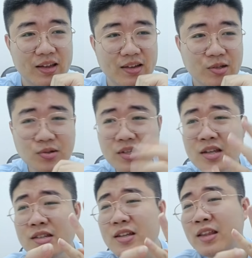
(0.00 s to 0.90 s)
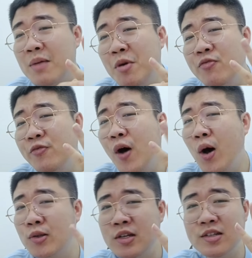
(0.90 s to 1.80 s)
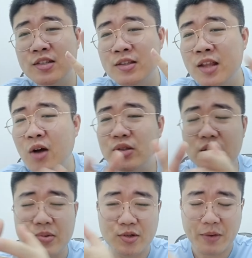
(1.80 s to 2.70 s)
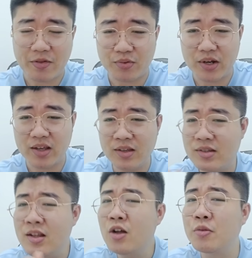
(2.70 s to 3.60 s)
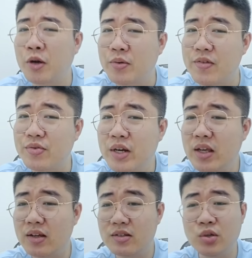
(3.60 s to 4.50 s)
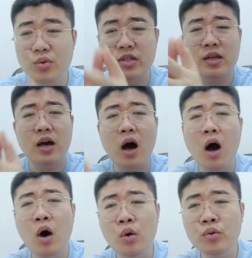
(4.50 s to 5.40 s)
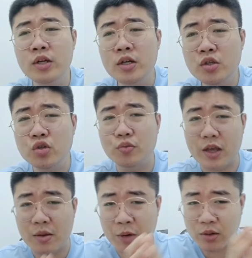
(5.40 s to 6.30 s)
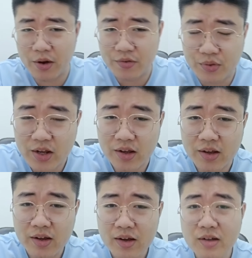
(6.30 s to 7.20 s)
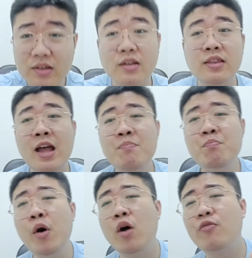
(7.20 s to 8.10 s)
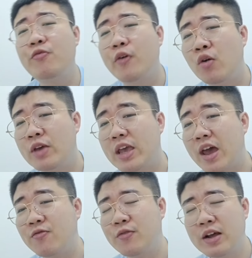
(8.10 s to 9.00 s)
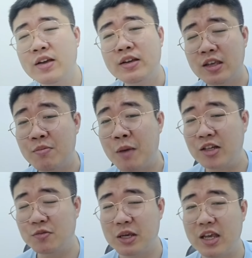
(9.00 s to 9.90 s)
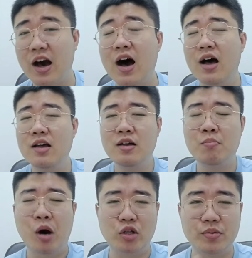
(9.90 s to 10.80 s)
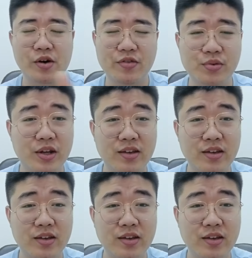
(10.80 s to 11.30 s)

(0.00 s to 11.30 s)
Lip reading: So since the number 4, this is not divisible by 3. It's not a multiple of 3. So in order to be a multiple of 3, the number of 4 we have, it must be a multiple of 3.